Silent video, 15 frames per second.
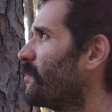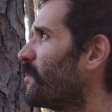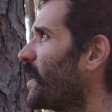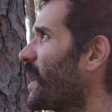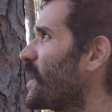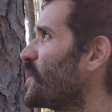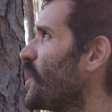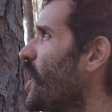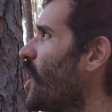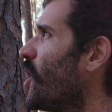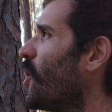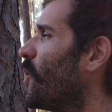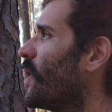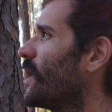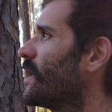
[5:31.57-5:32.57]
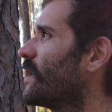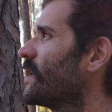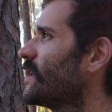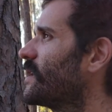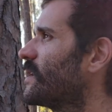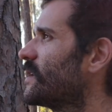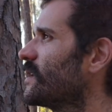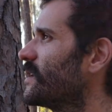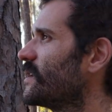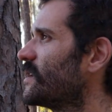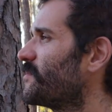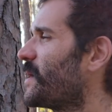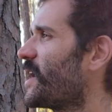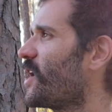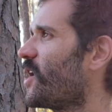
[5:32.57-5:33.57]
But I know
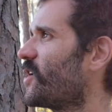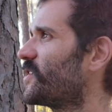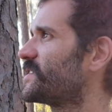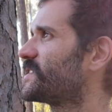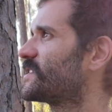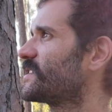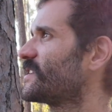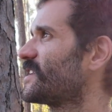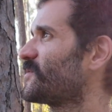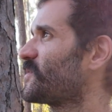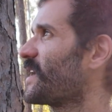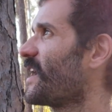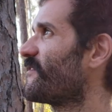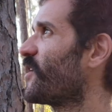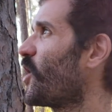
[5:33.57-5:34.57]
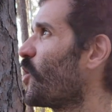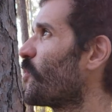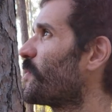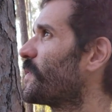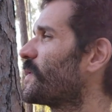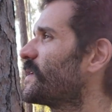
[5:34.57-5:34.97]
in my heart, and we have hope